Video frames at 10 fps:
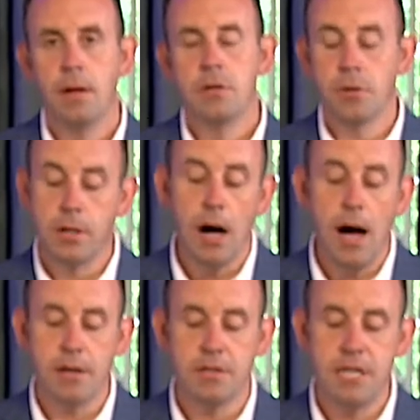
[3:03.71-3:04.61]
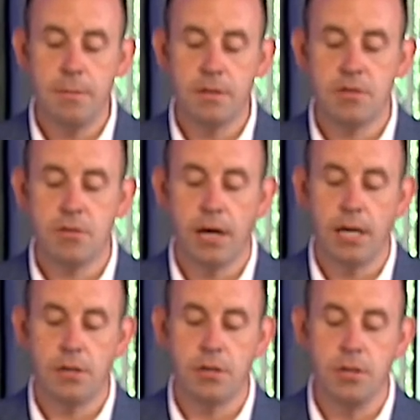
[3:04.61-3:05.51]
So God is
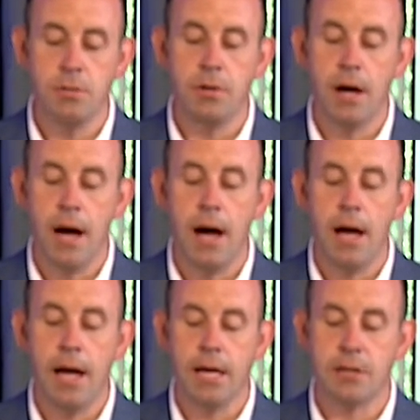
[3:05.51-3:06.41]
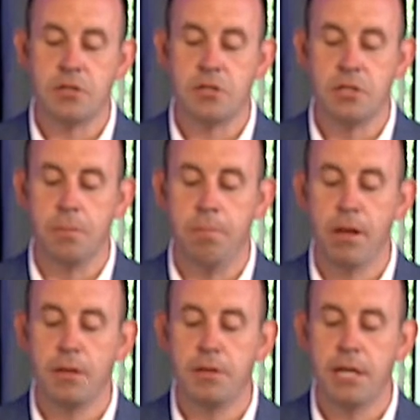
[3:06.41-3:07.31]
demonstrating to you and to I a
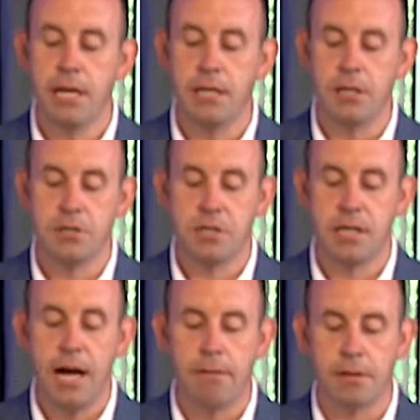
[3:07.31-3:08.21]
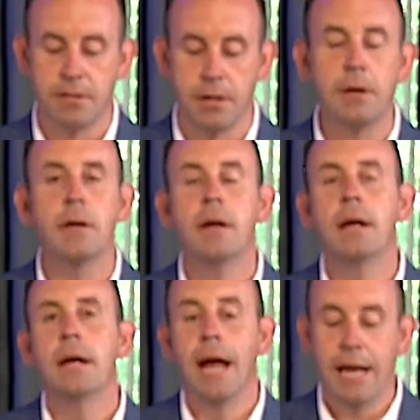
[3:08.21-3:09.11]
stability in His character
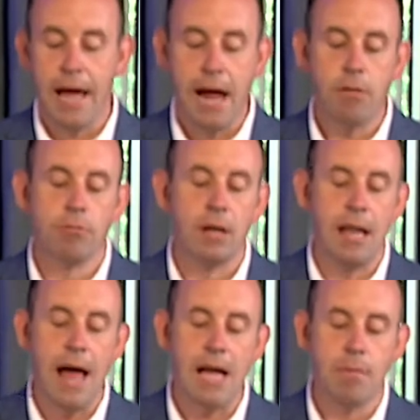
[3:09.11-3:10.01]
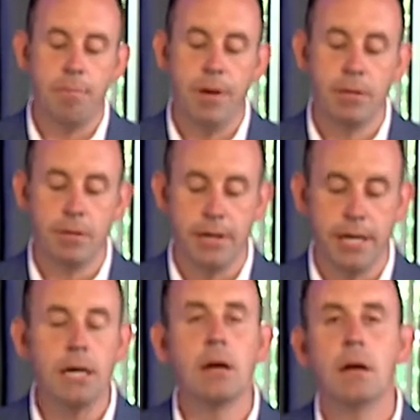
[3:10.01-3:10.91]
and a
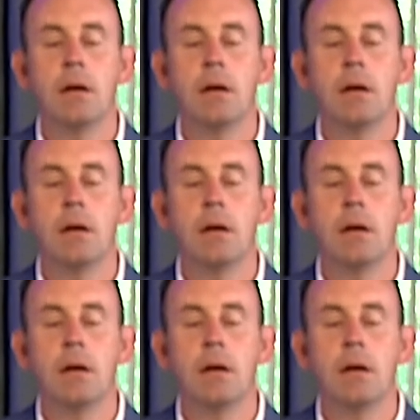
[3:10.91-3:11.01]
reliability